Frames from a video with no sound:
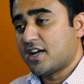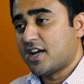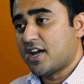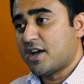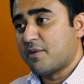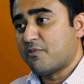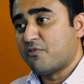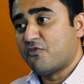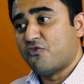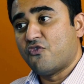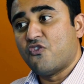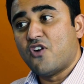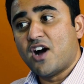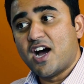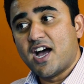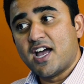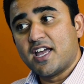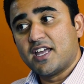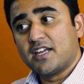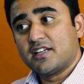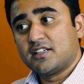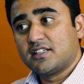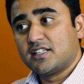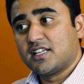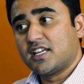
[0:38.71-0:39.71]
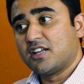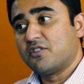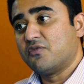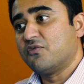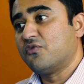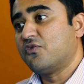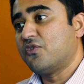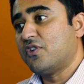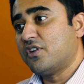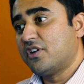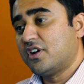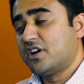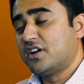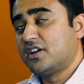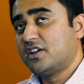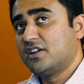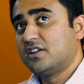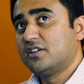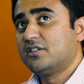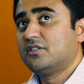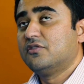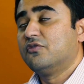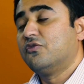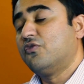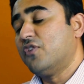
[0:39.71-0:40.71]
wired and
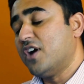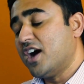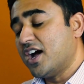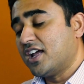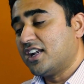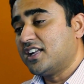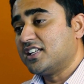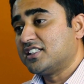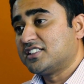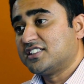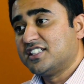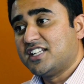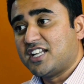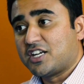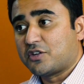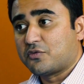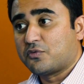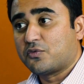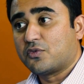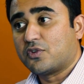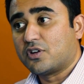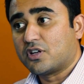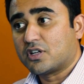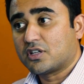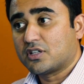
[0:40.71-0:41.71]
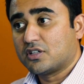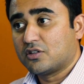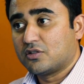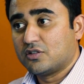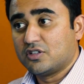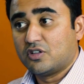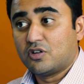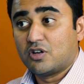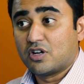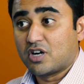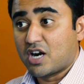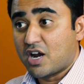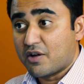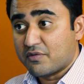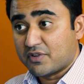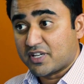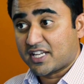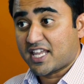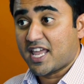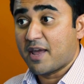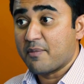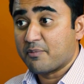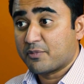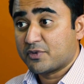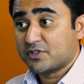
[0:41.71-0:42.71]
wireless network around
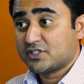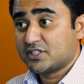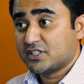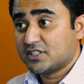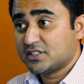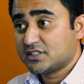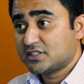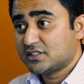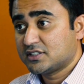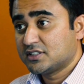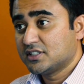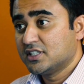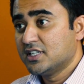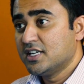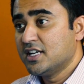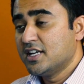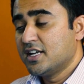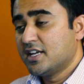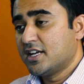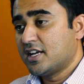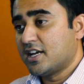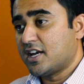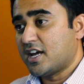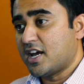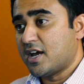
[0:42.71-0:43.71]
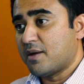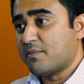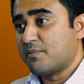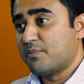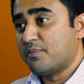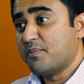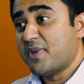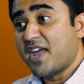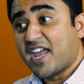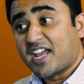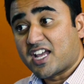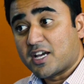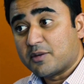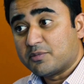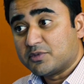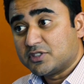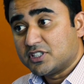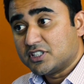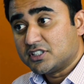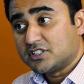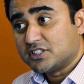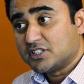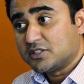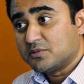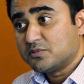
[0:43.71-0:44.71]
the campuses, backup
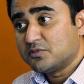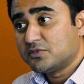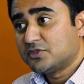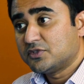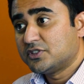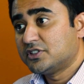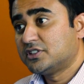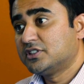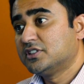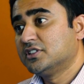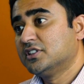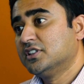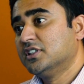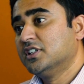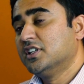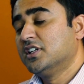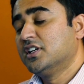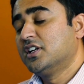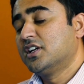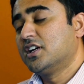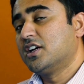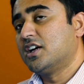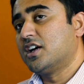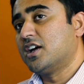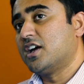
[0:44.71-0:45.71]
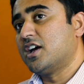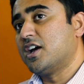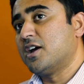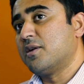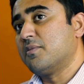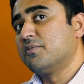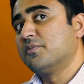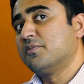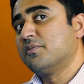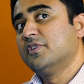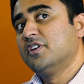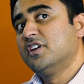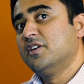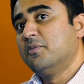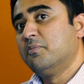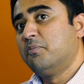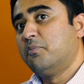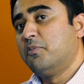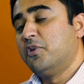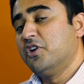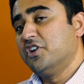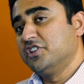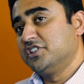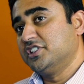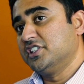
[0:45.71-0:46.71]
systems,
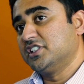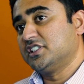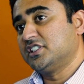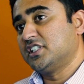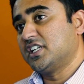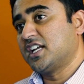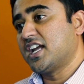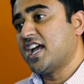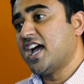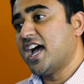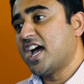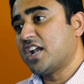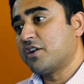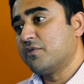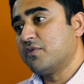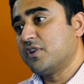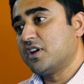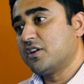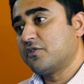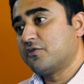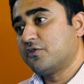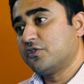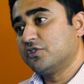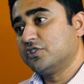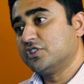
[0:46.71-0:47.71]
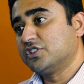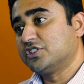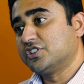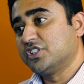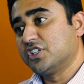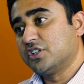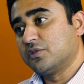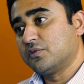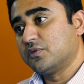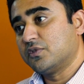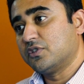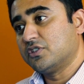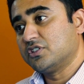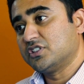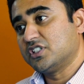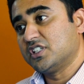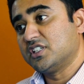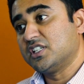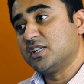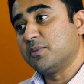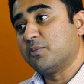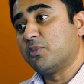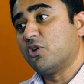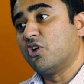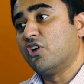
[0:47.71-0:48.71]
purchasing hardware for the servers
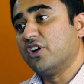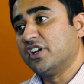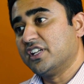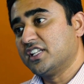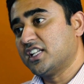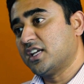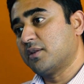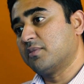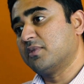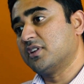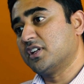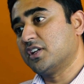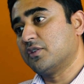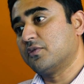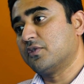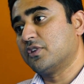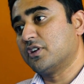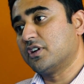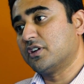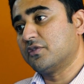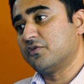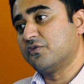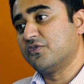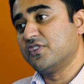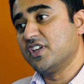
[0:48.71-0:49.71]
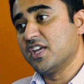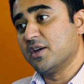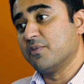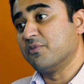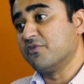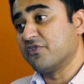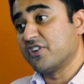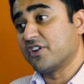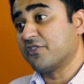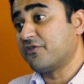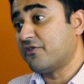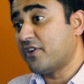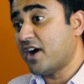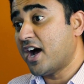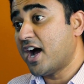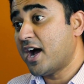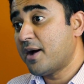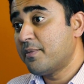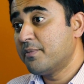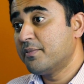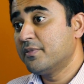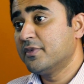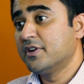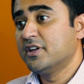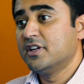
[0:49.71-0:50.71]
and deploying them in our VMware
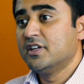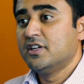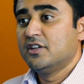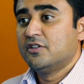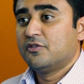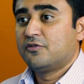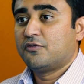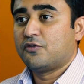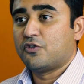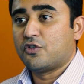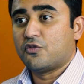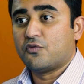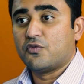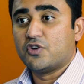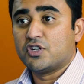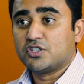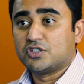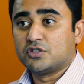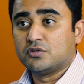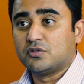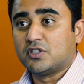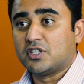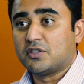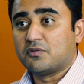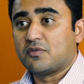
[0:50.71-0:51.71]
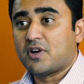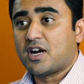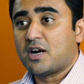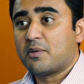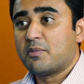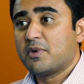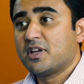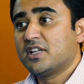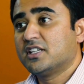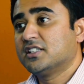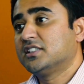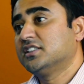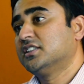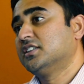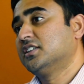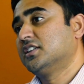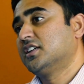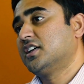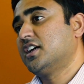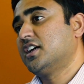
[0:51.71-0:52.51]
farm for virtual environment.